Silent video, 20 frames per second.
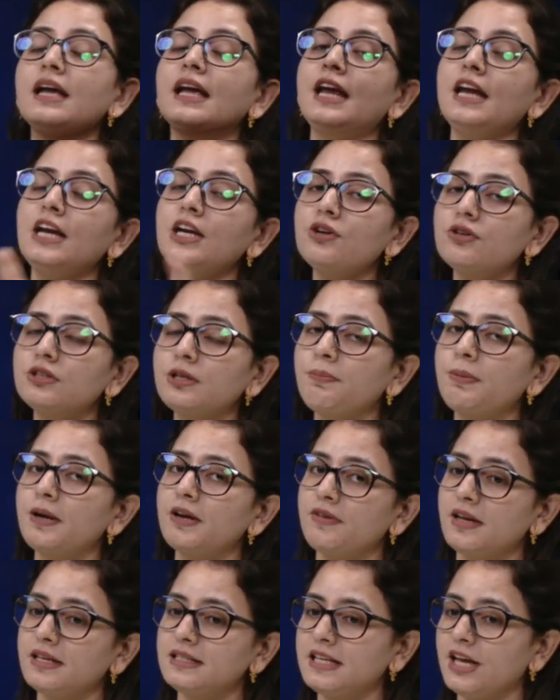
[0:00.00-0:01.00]
into the
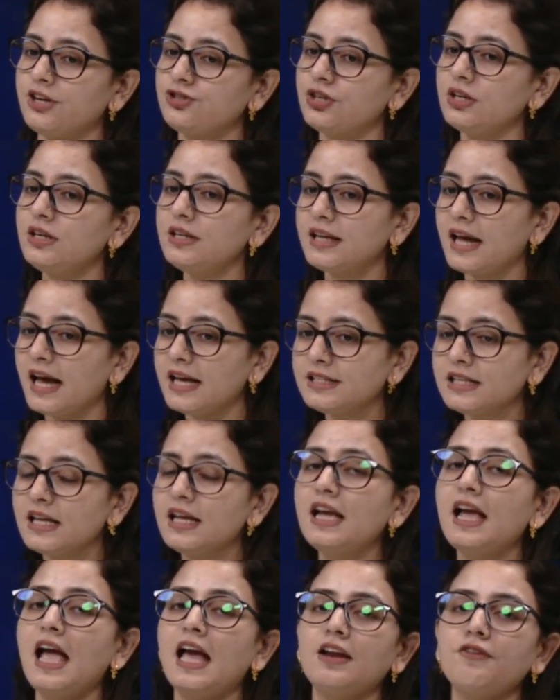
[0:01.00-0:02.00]
previous session. Yes,
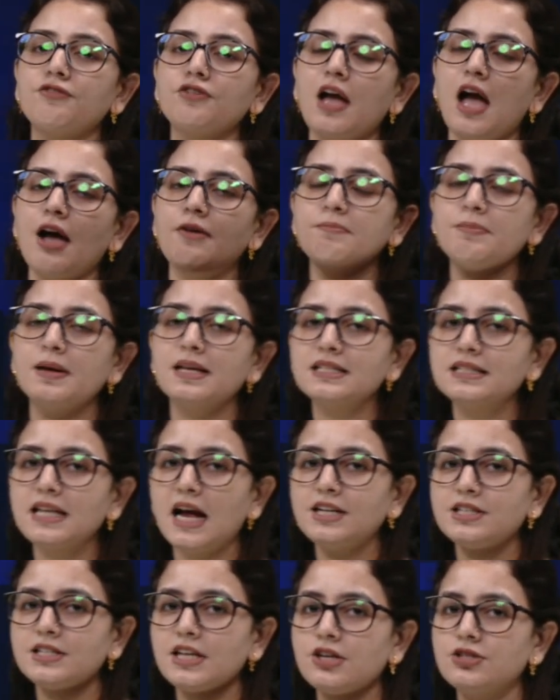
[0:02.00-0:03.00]
and if you have missed
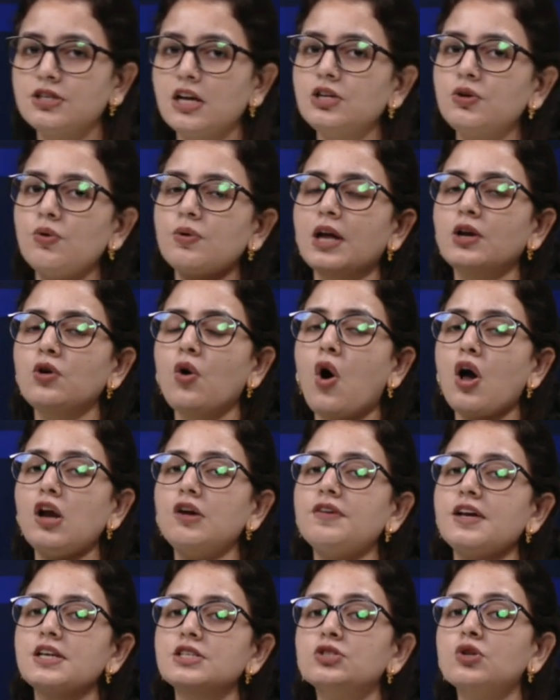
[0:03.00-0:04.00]
that session, you can
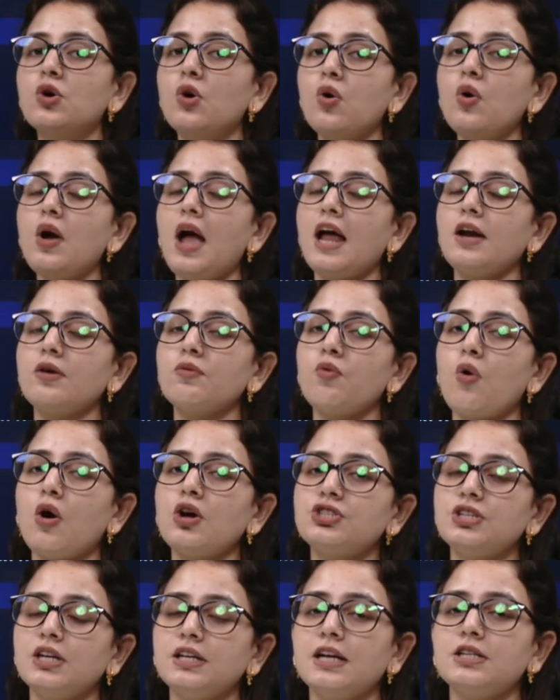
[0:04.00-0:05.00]
always go and watch it.